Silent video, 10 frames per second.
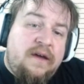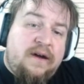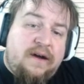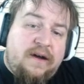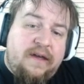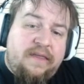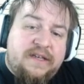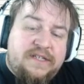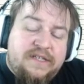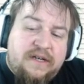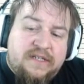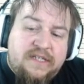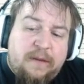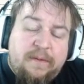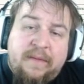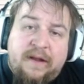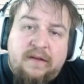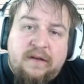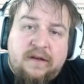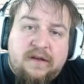uh, in this uh, supplement
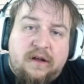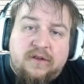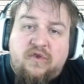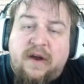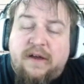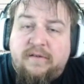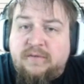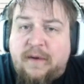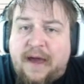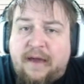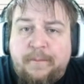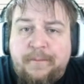uh, called Krenko's Way.